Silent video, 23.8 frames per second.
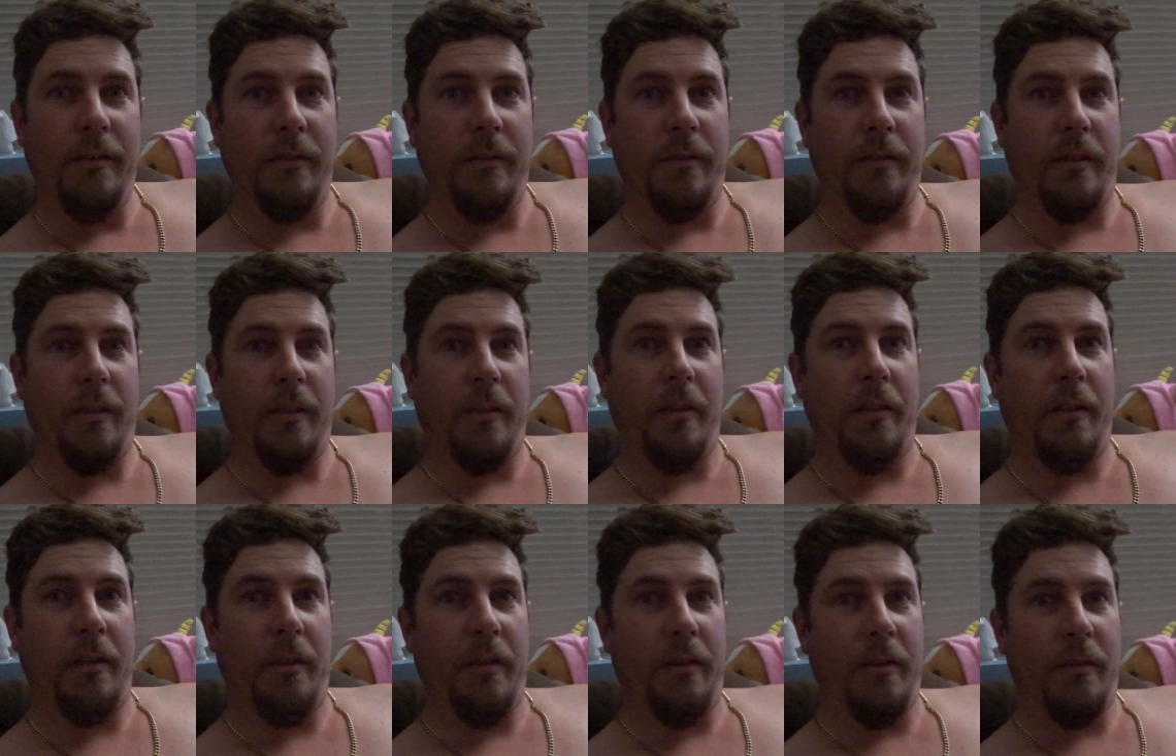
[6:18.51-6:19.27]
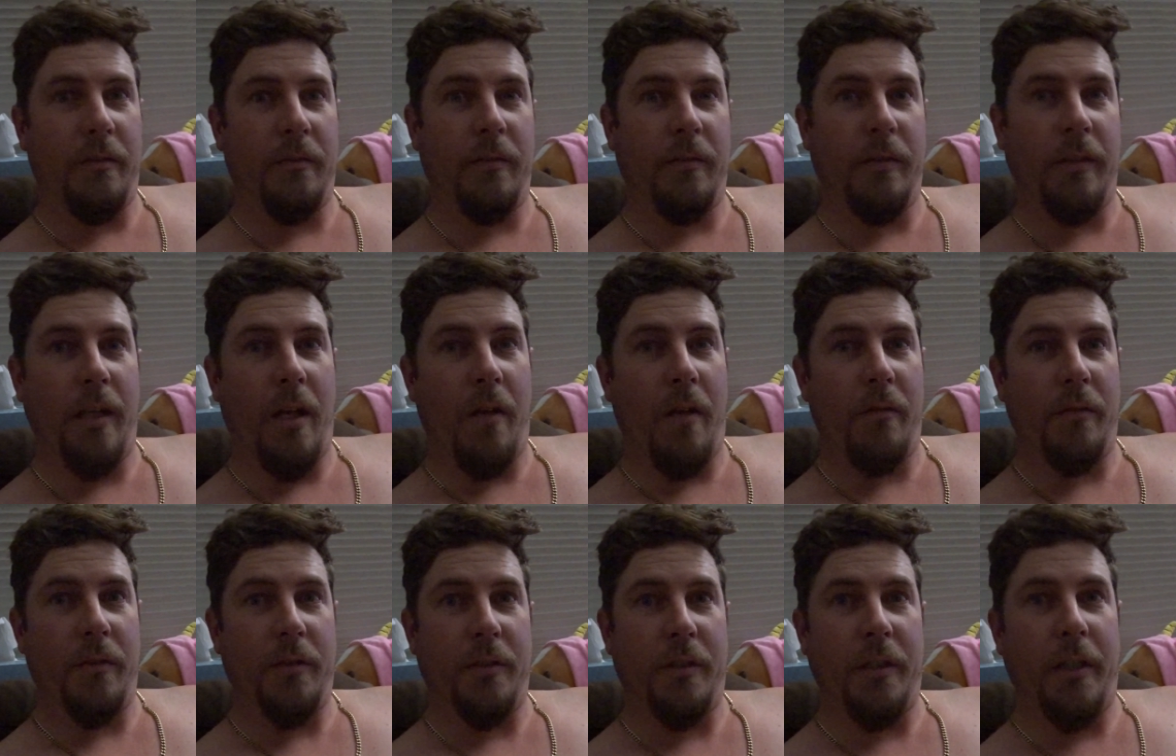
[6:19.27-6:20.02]
yeah, I'm gonna
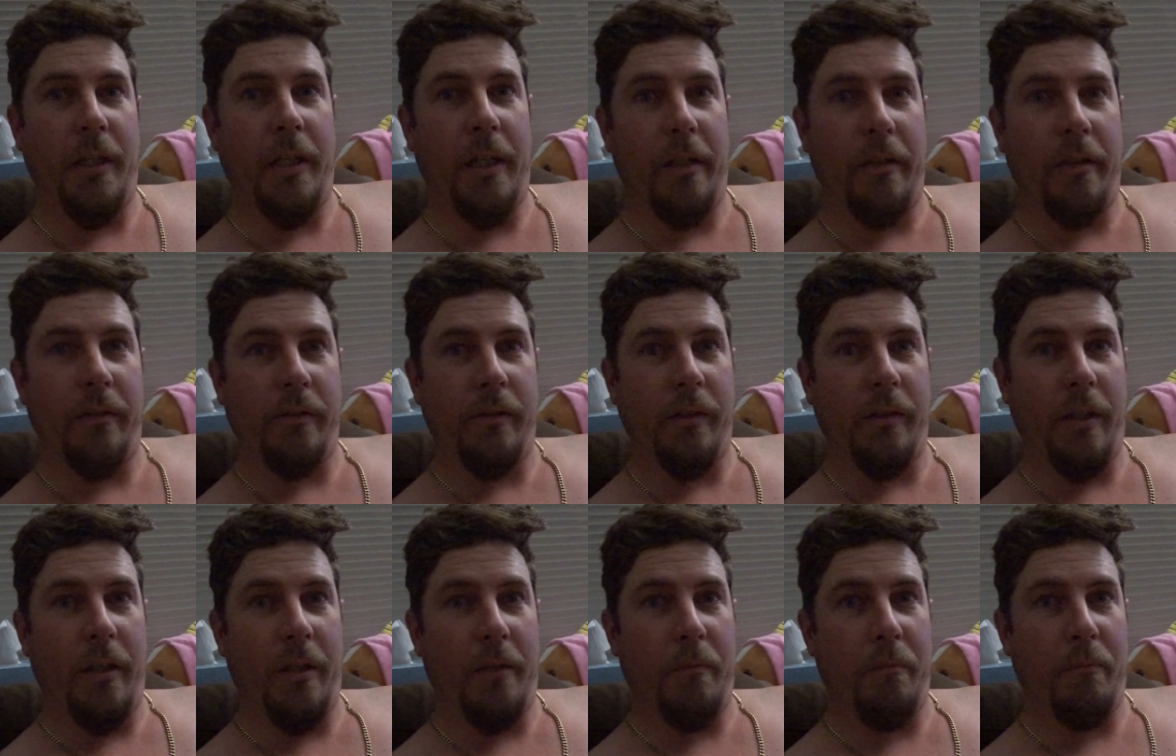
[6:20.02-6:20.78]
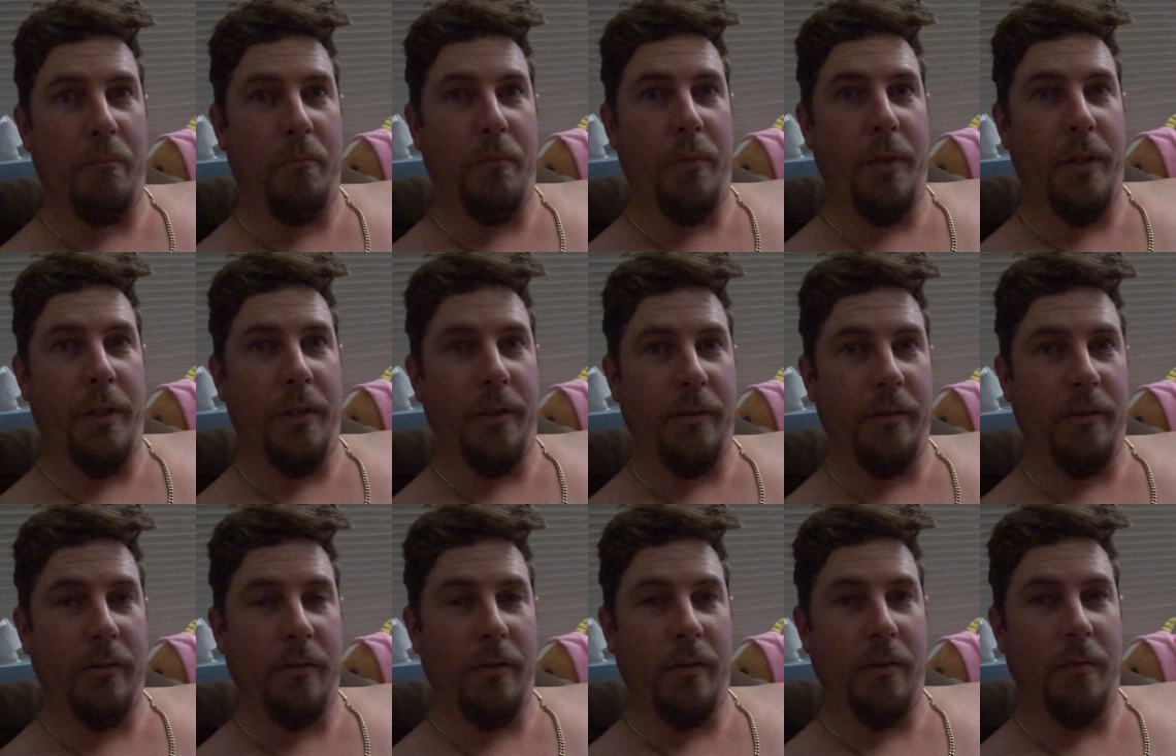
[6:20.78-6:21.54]
have a shower and go to bed
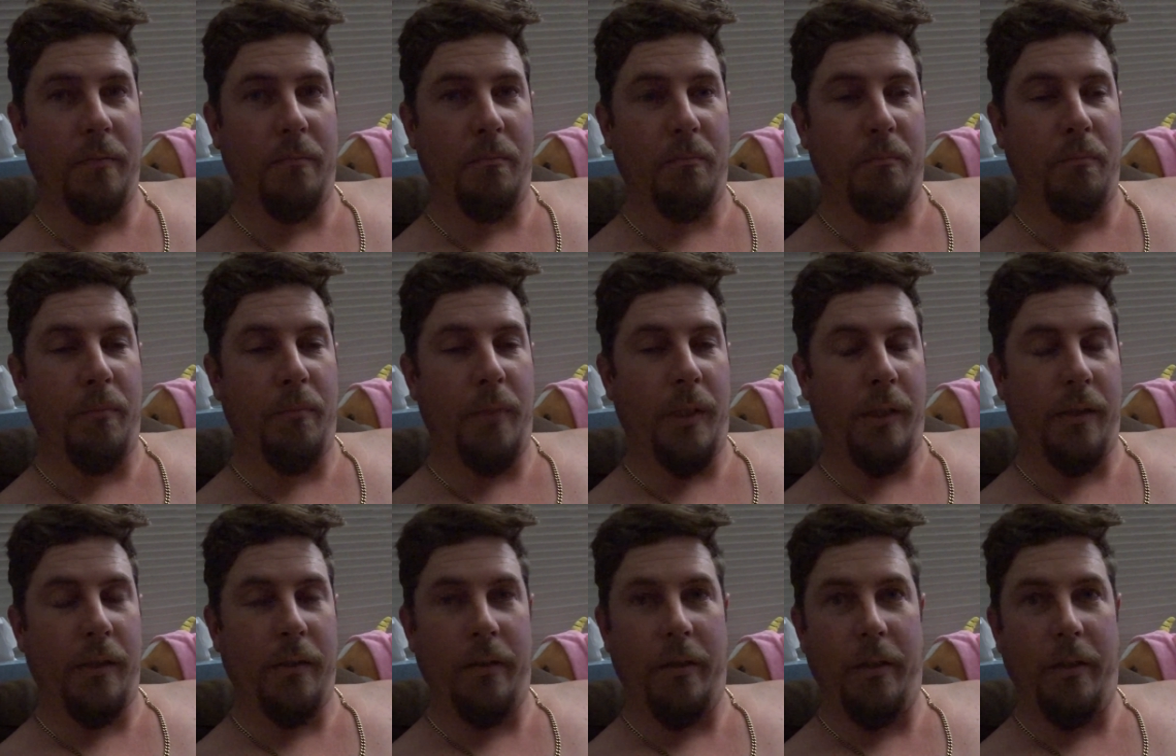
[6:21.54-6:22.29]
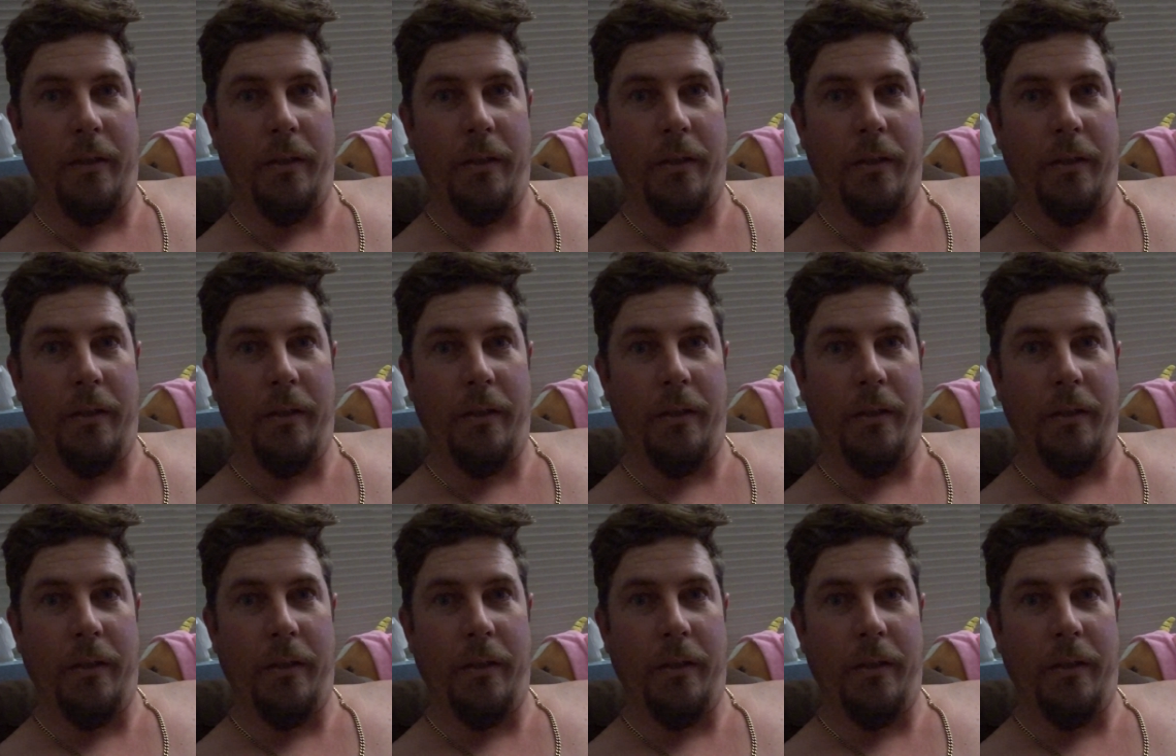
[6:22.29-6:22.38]
because I'm buggered.